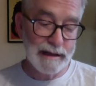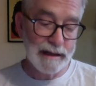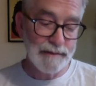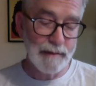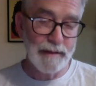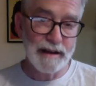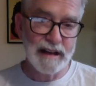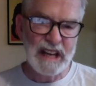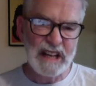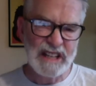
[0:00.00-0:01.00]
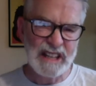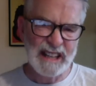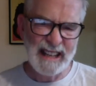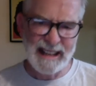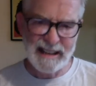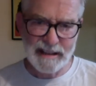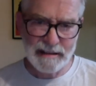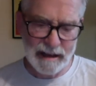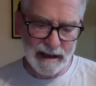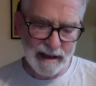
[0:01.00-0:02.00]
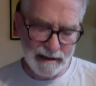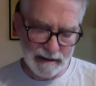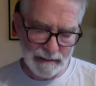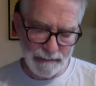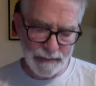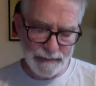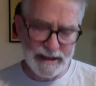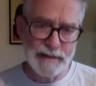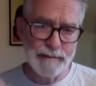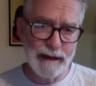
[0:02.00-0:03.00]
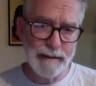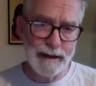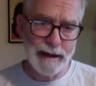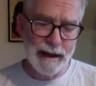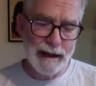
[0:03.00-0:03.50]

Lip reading: It's from the 60s, 50s maybe.